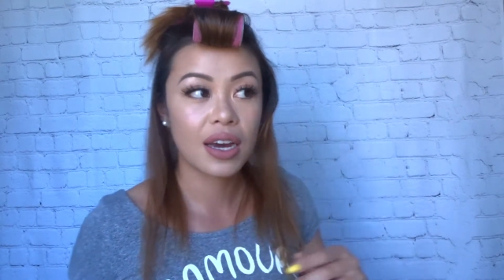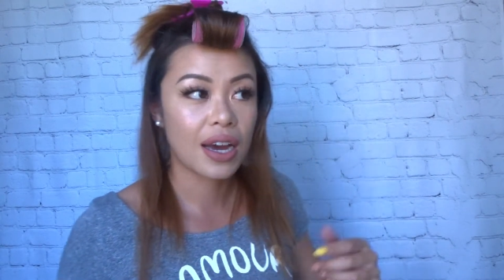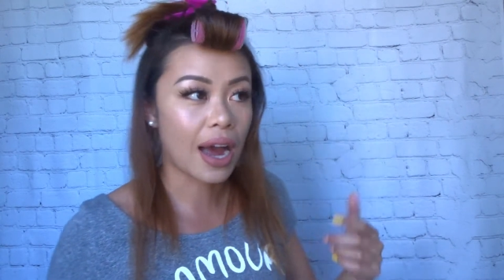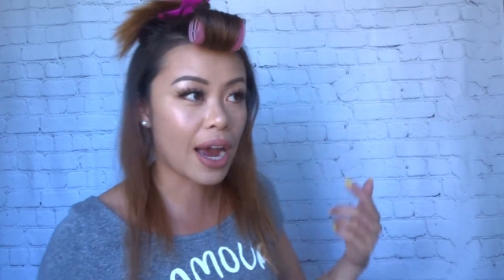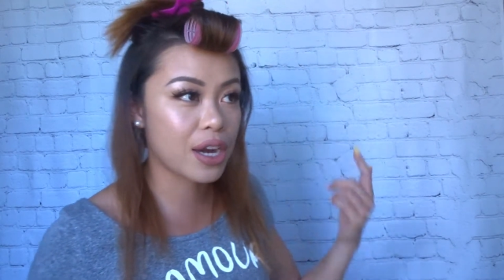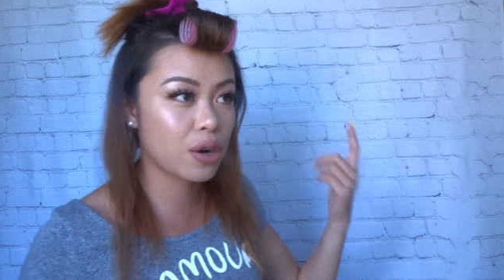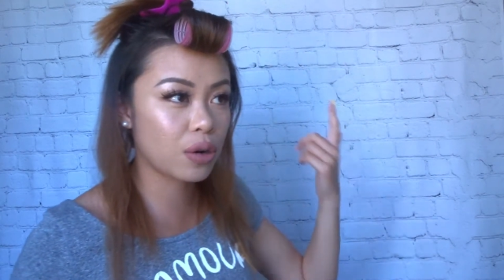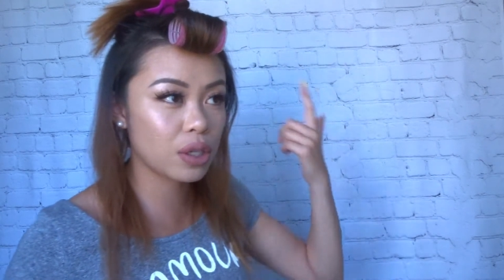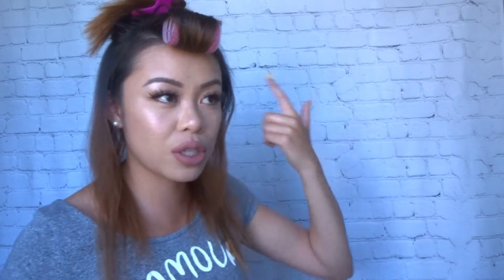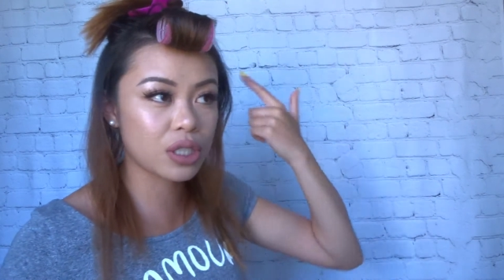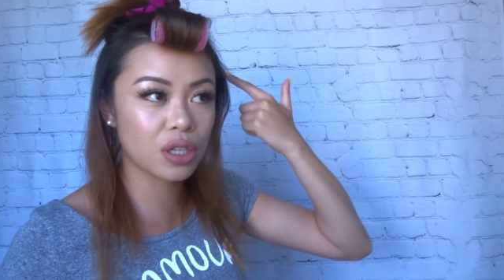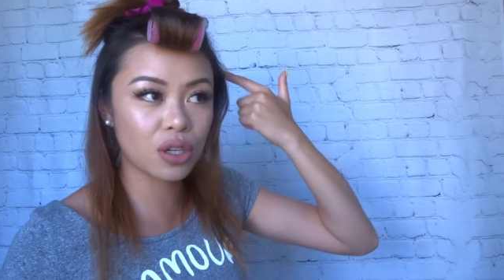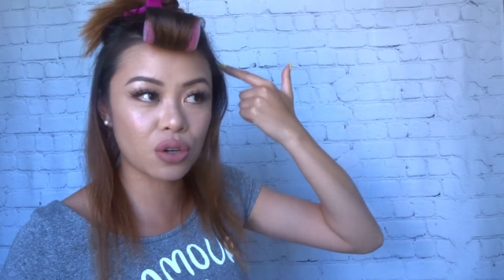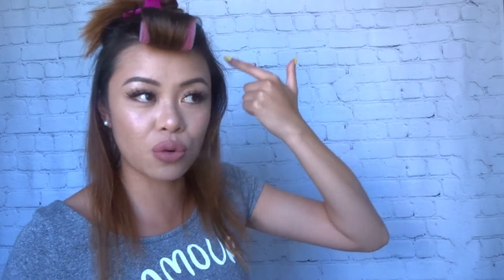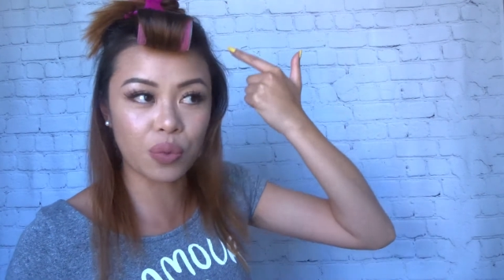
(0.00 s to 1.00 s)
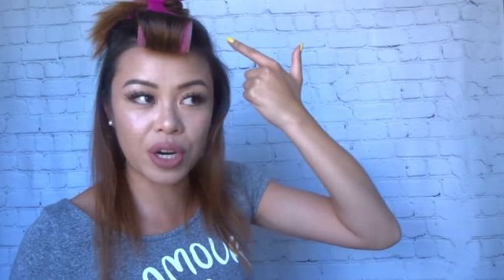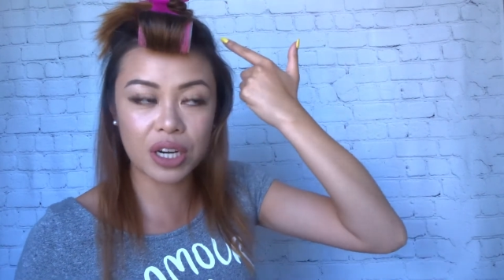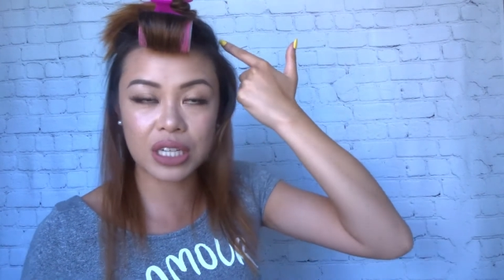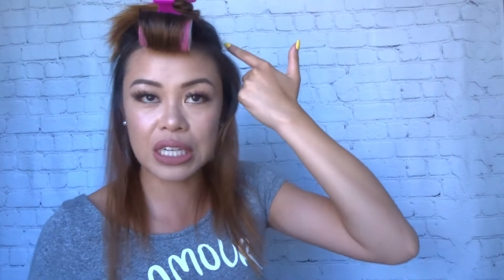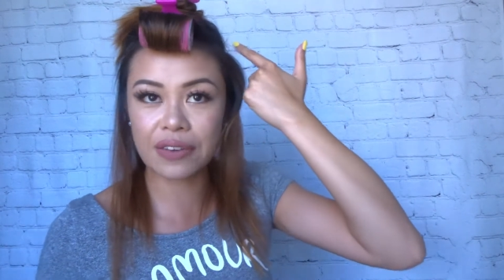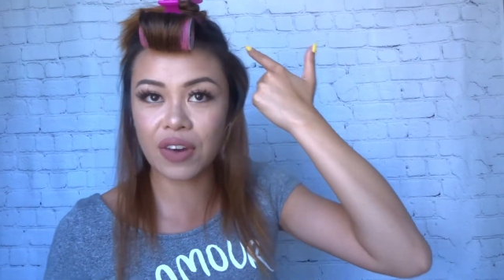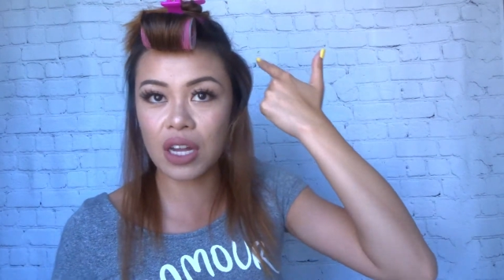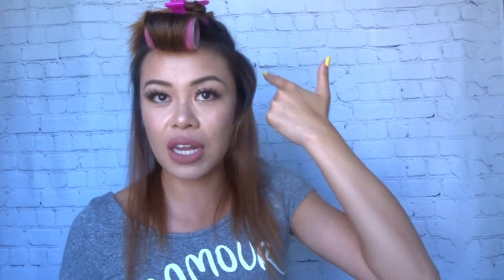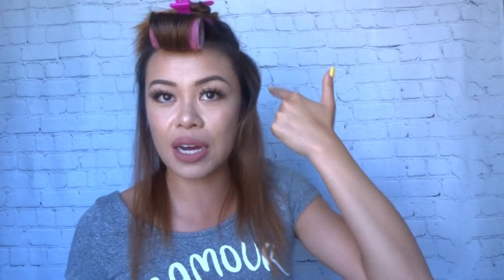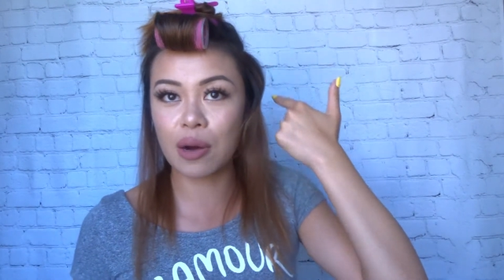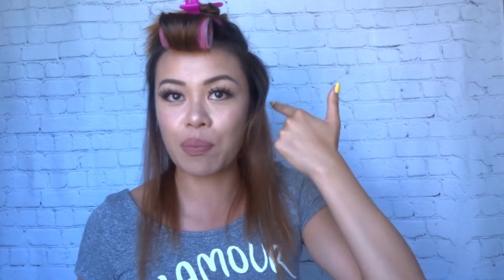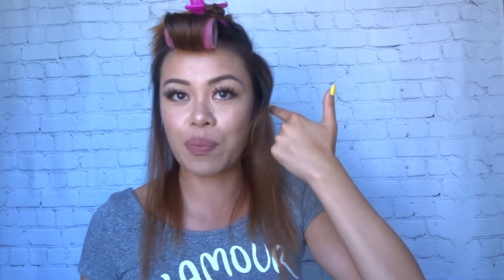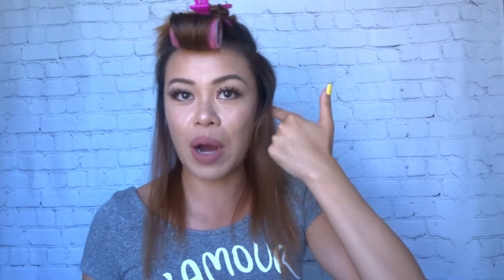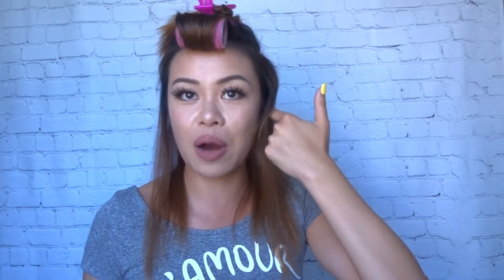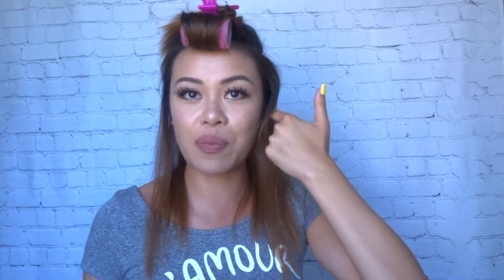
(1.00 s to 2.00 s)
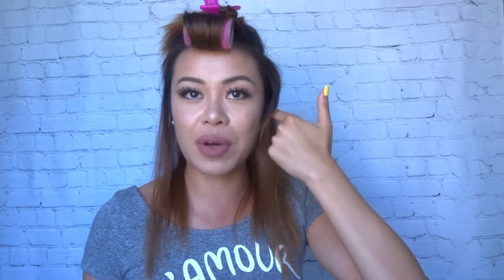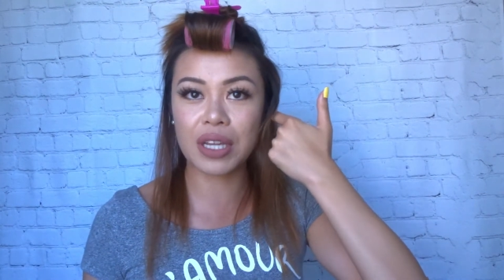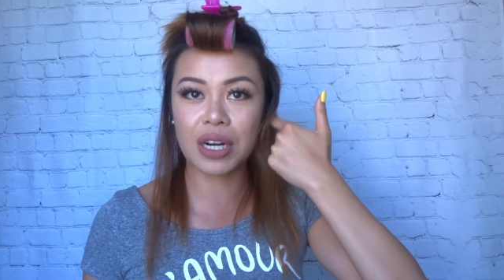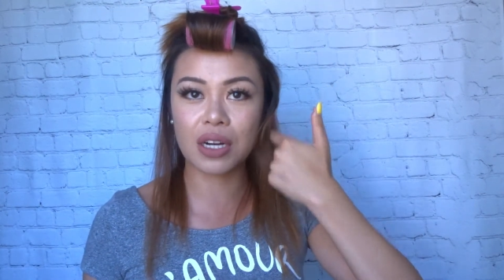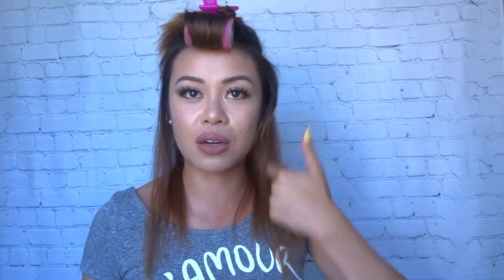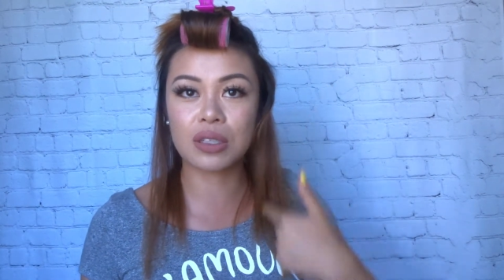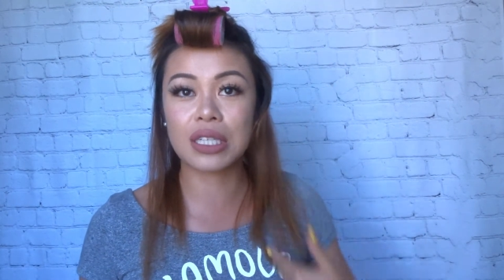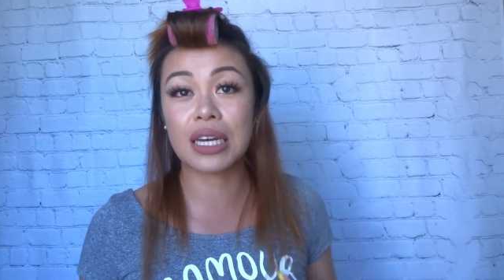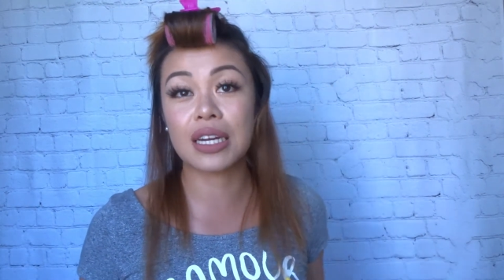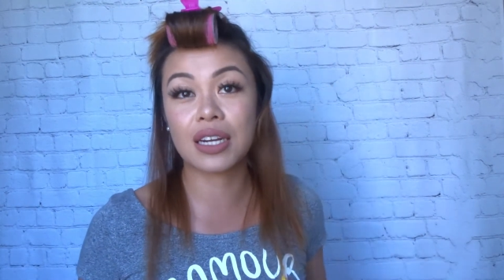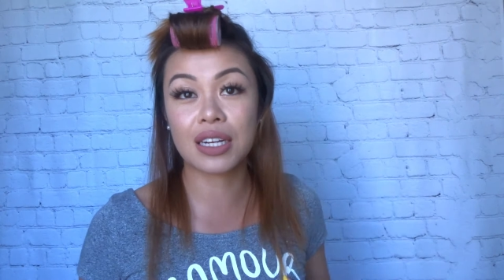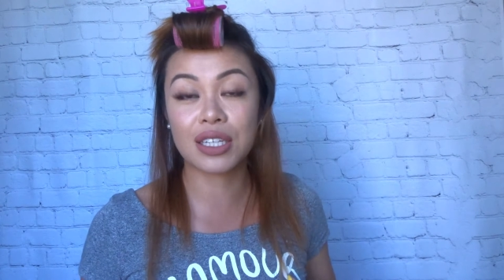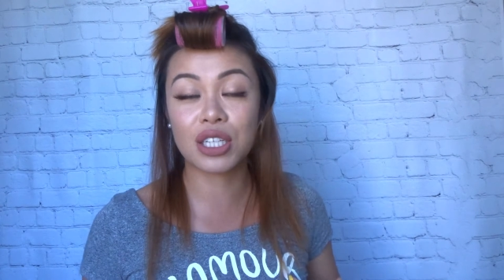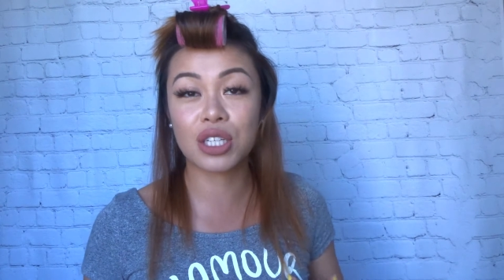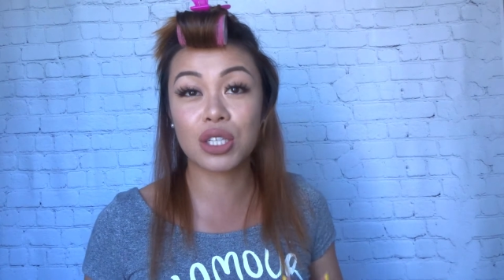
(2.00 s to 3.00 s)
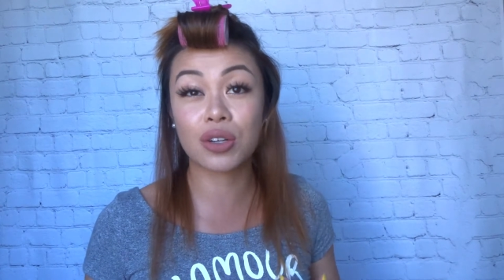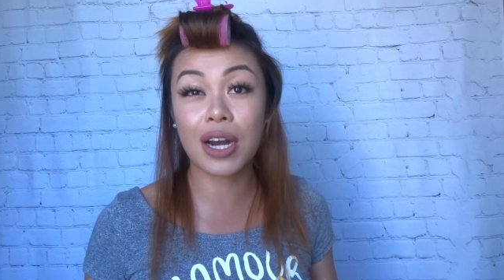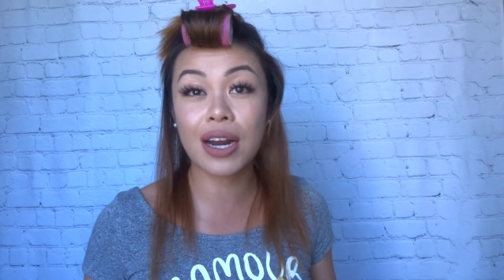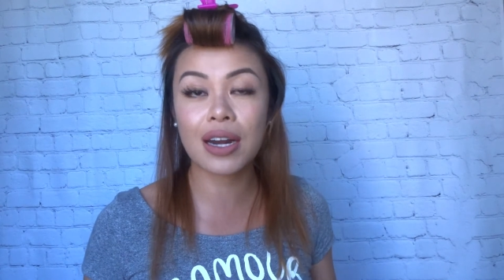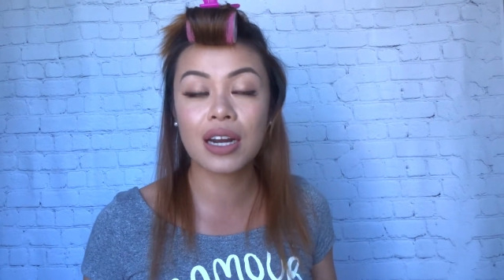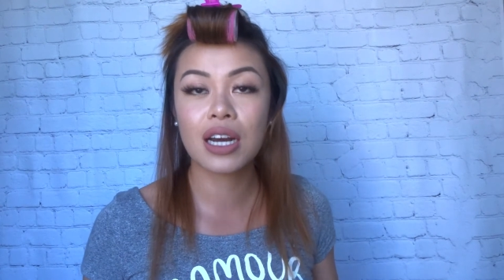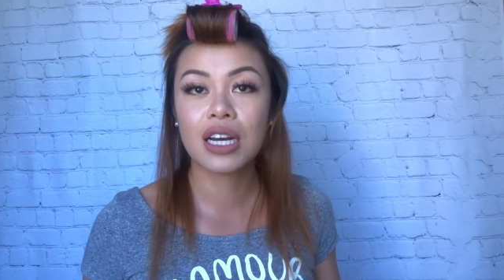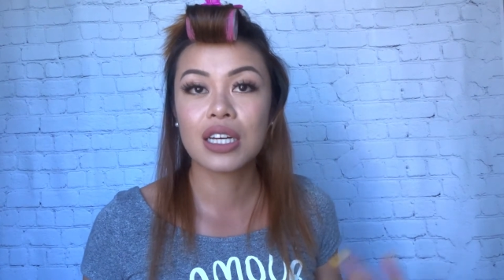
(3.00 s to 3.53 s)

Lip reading: I know it looks a little weird because I've got like a bump and then it goes in and it's straight,